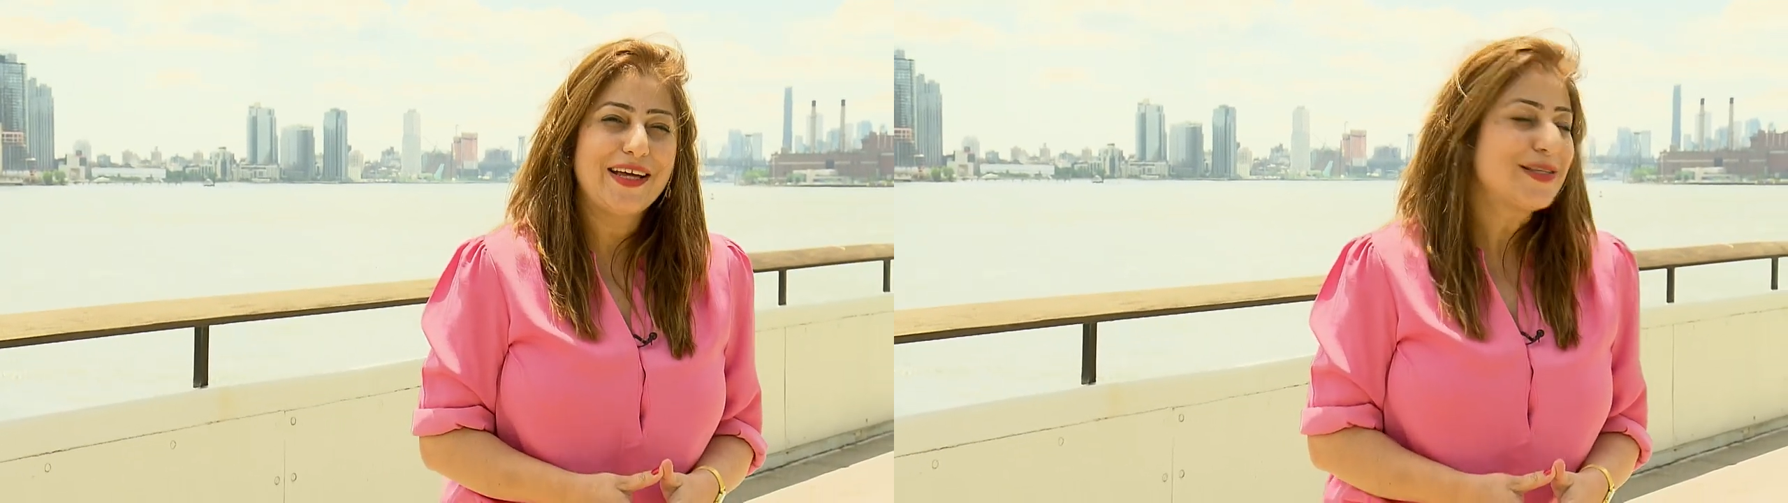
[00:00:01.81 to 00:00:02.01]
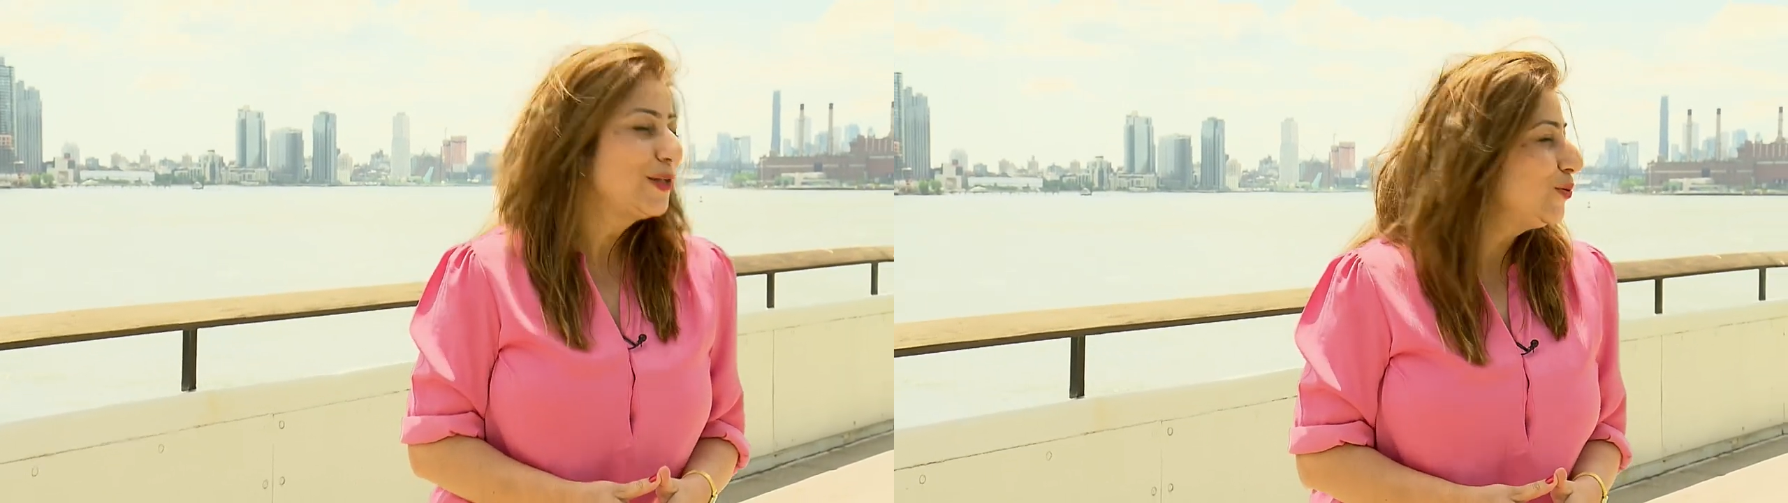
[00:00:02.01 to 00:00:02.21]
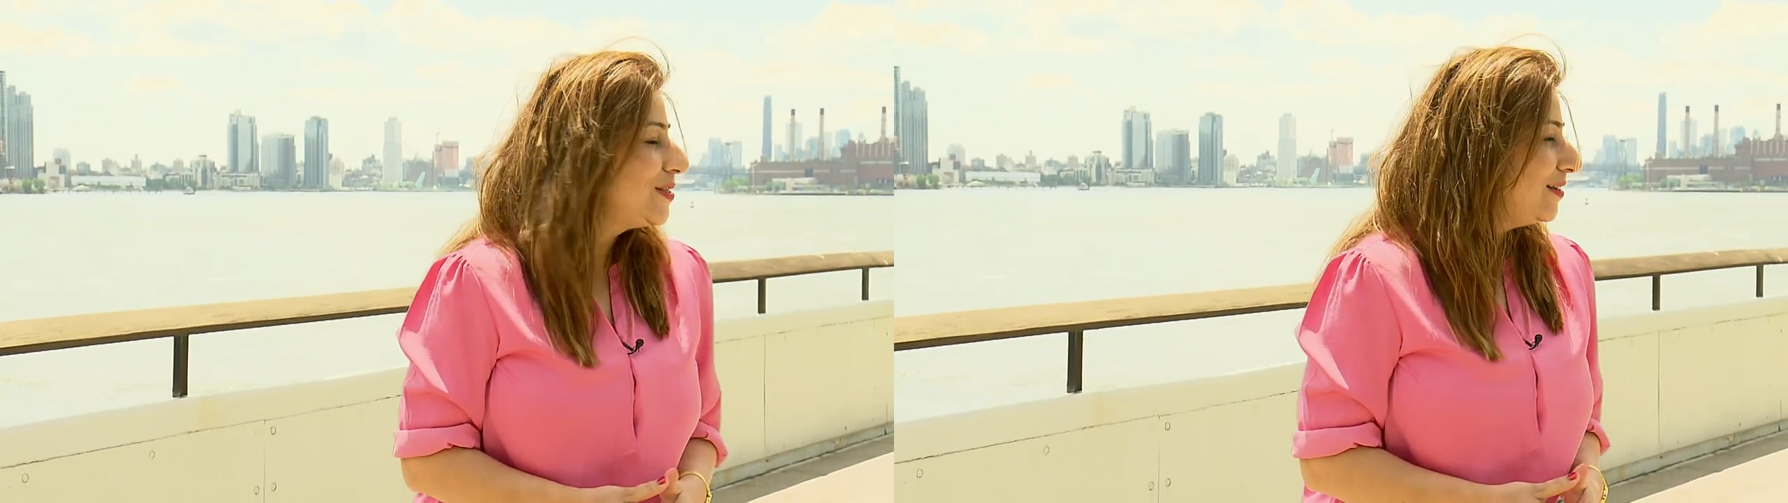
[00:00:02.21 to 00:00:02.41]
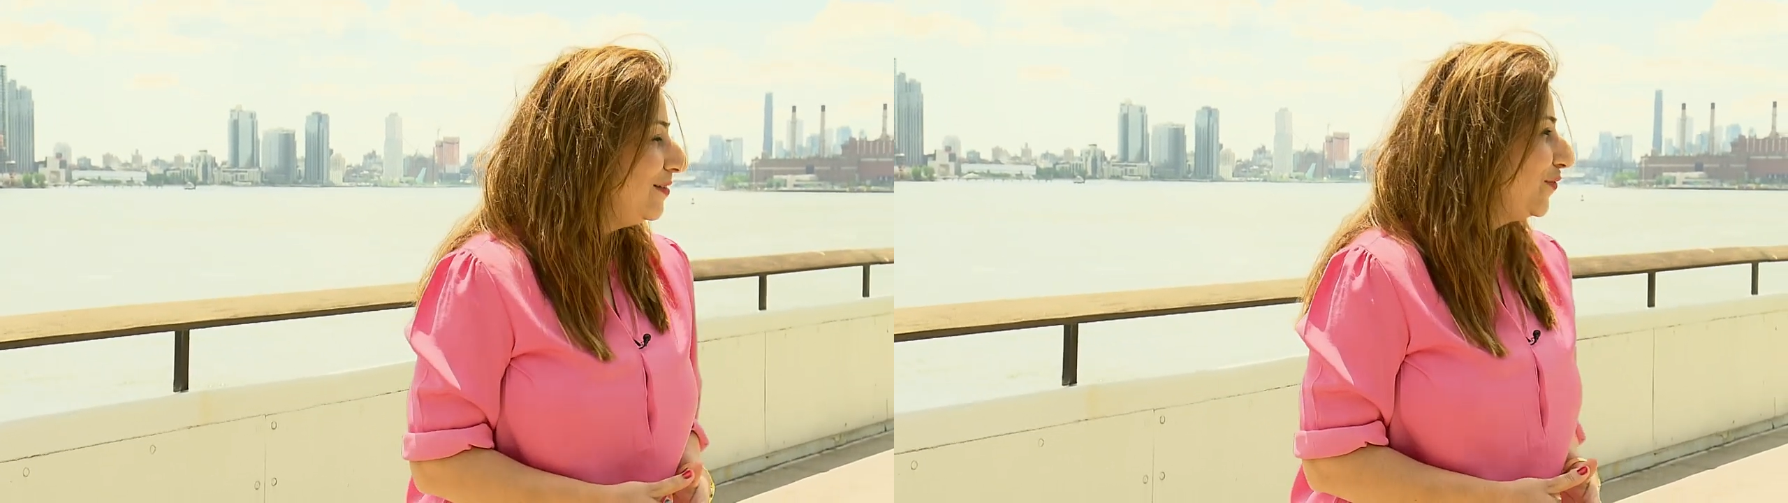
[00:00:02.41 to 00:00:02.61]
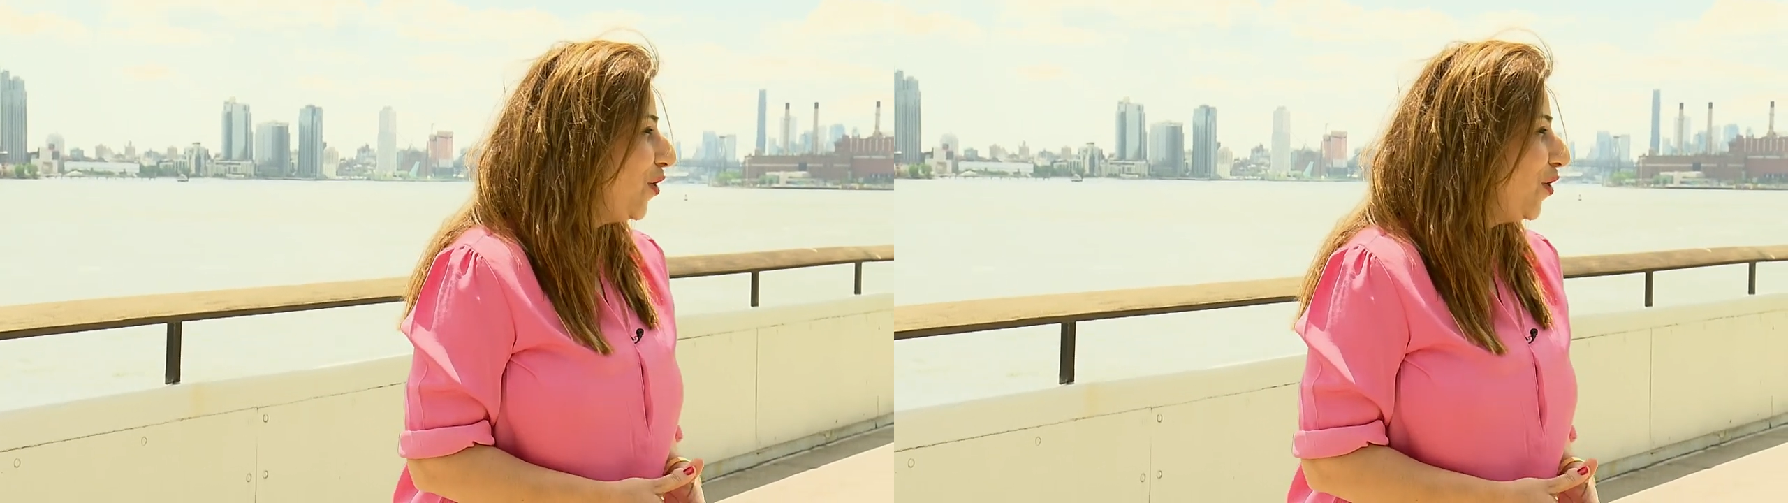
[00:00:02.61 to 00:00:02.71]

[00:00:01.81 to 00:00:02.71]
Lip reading: exclusive